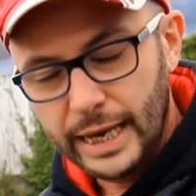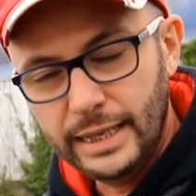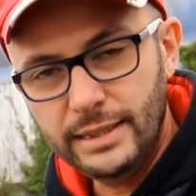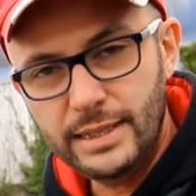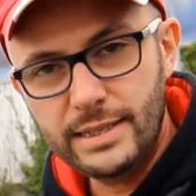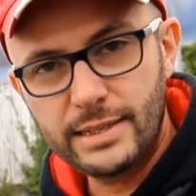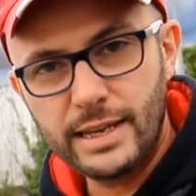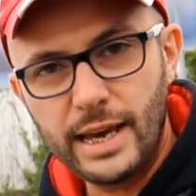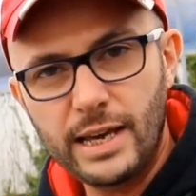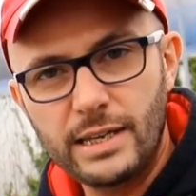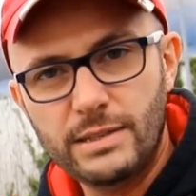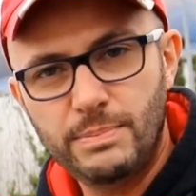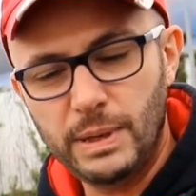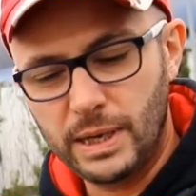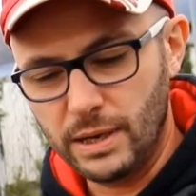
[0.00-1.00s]
In this
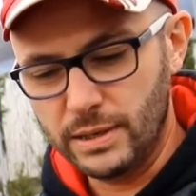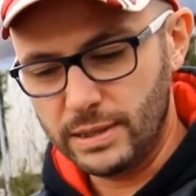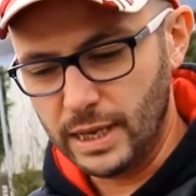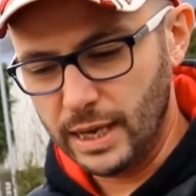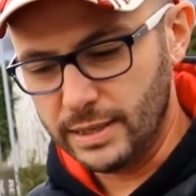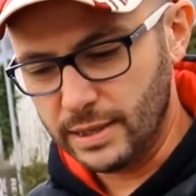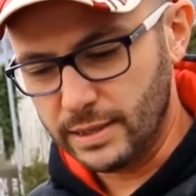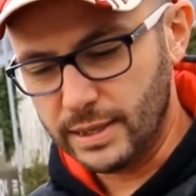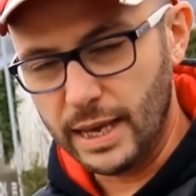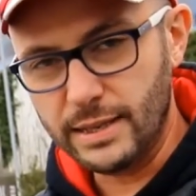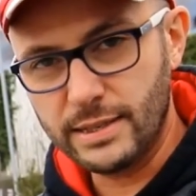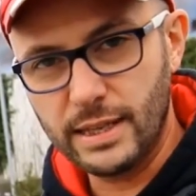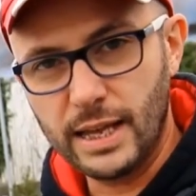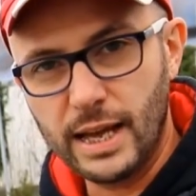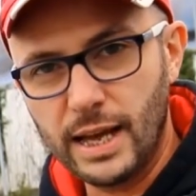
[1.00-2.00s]
case, because it's a
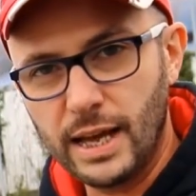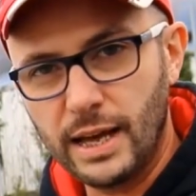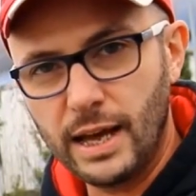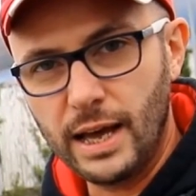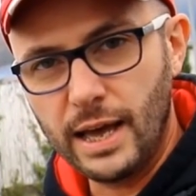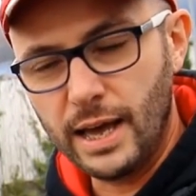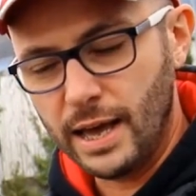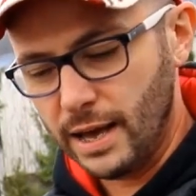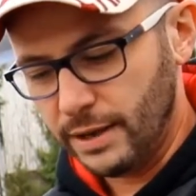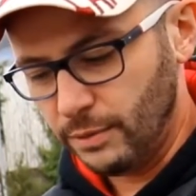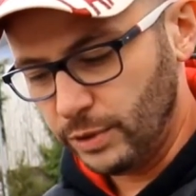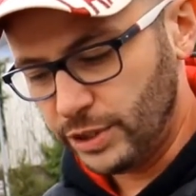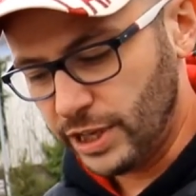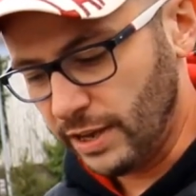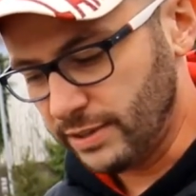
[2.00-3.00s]
Tesla
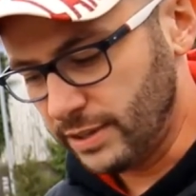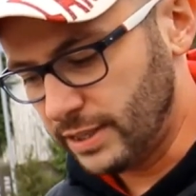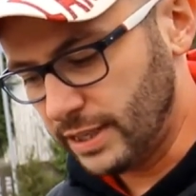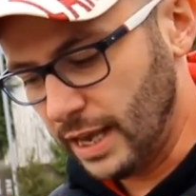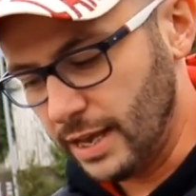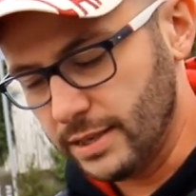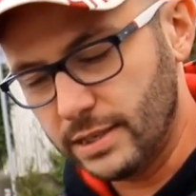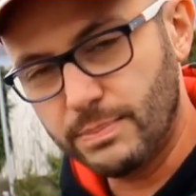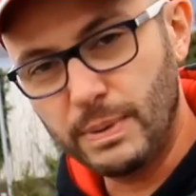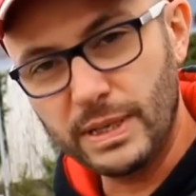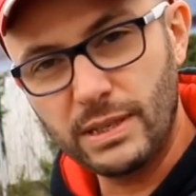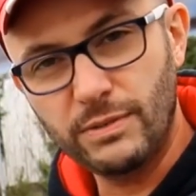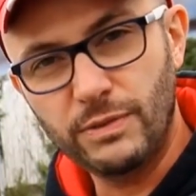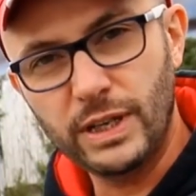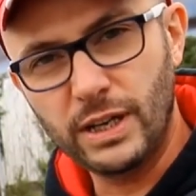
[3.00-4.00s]
which has a
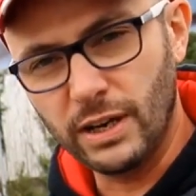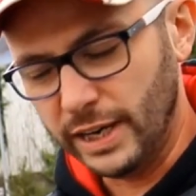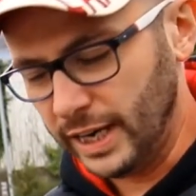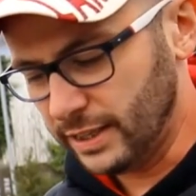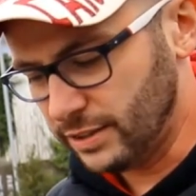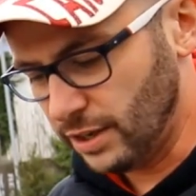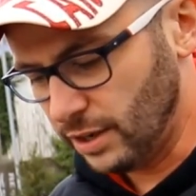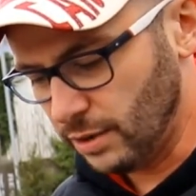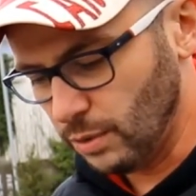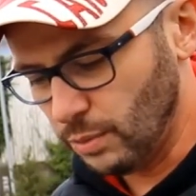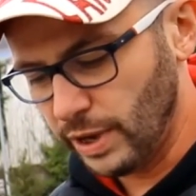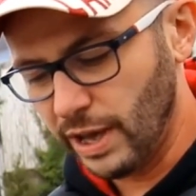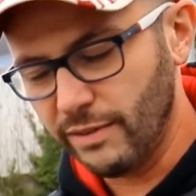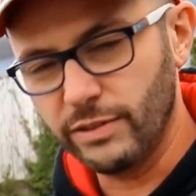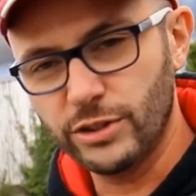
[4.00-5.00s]
specific connector,
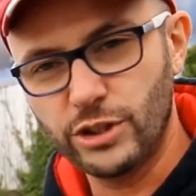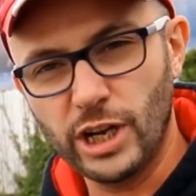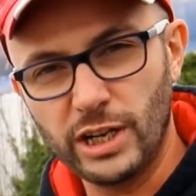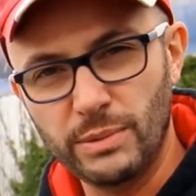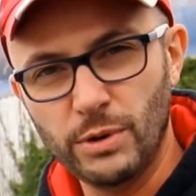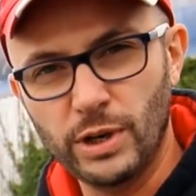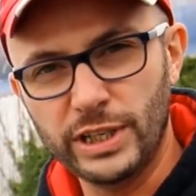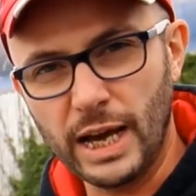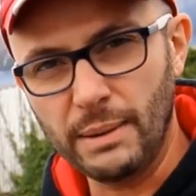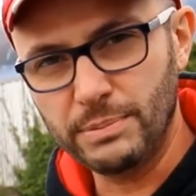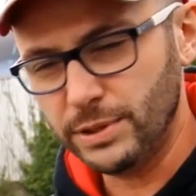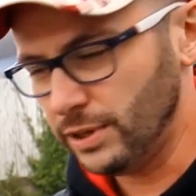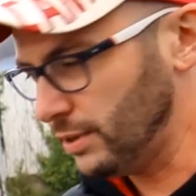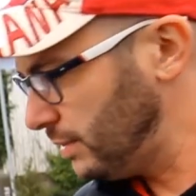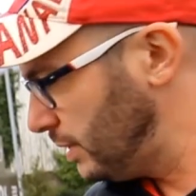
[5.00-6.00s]
we have a CHAdeMO
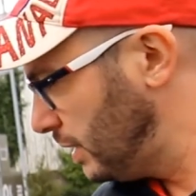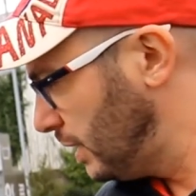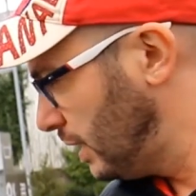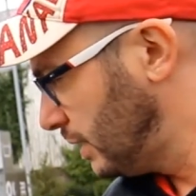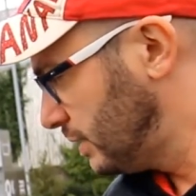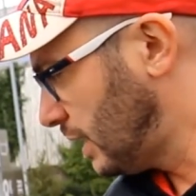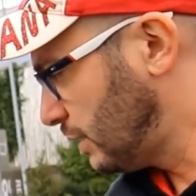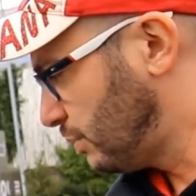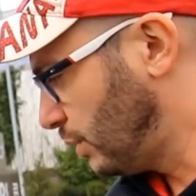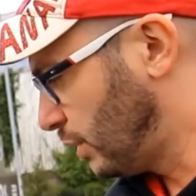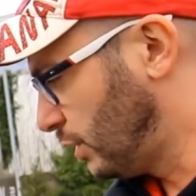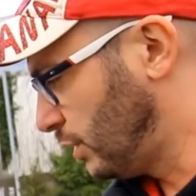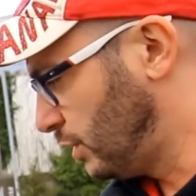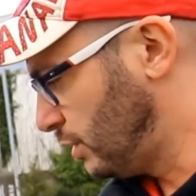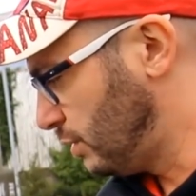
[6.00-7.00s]
adapter that we're
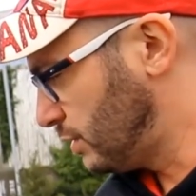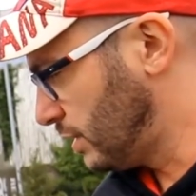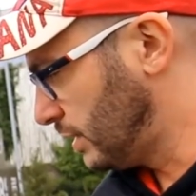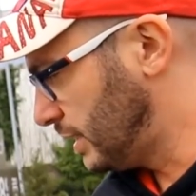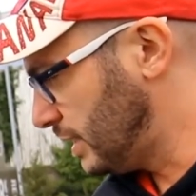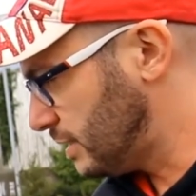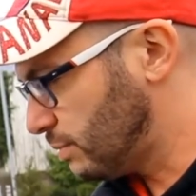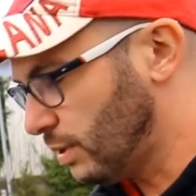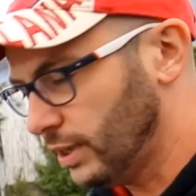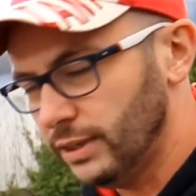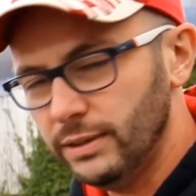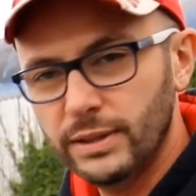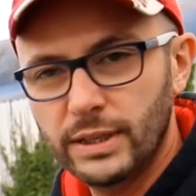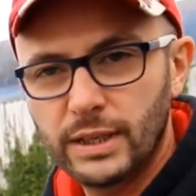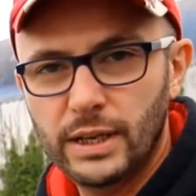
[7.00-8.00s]
going to use on this one
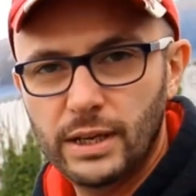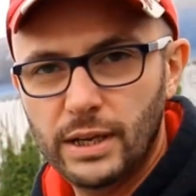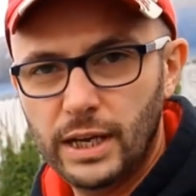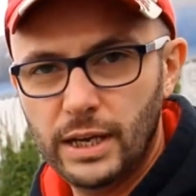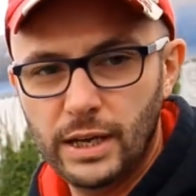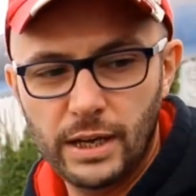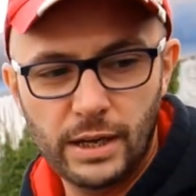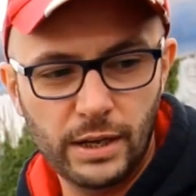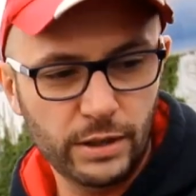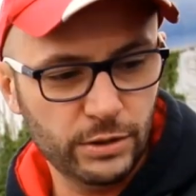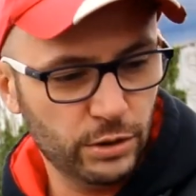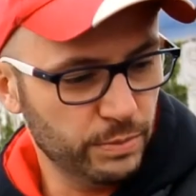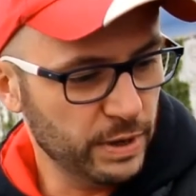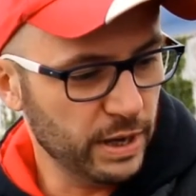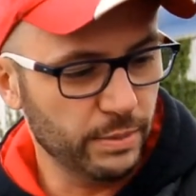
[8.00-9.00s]

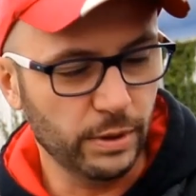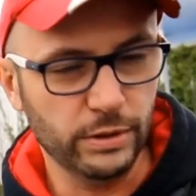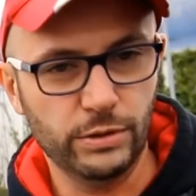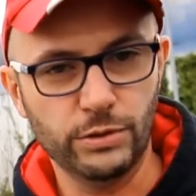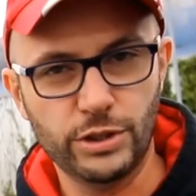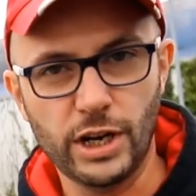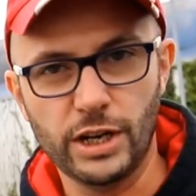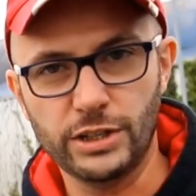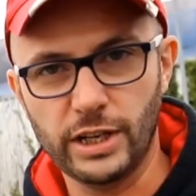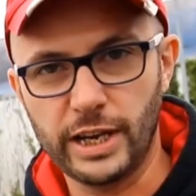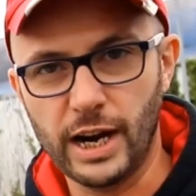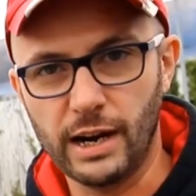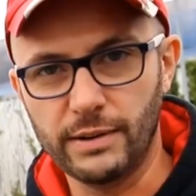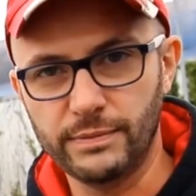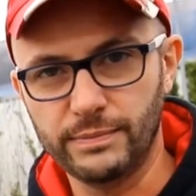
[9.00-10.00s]
to be able to charge the
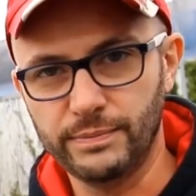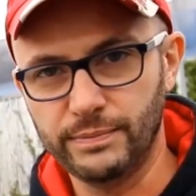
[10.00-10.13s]
car.